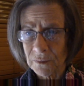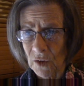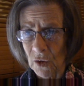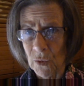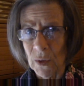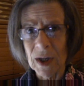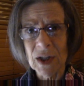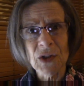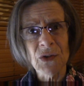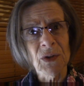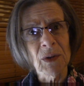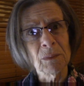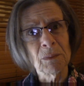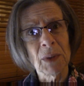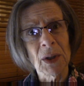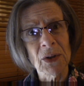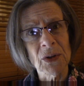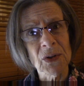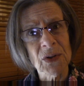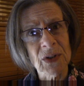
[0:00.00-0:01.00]
Grass-fed
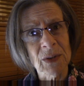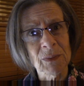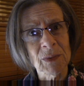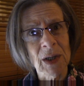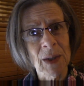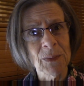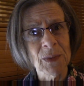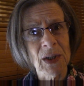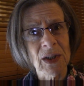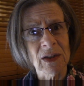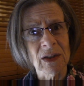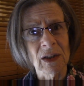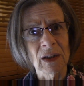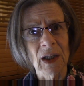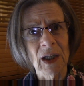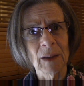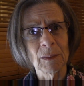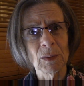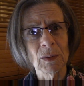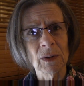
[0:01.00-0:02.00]
butter sometimes has a
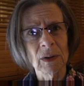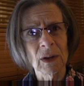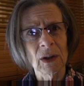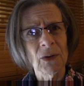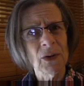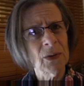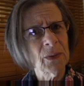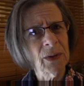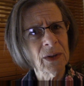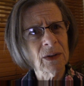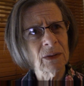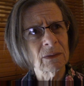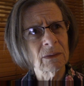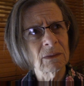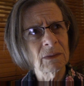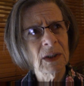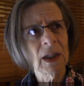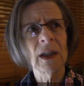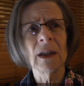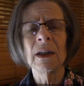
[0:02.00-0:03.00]
label. Although I don't,
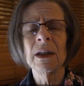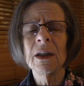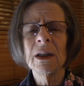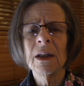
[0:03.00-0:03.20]
yeah.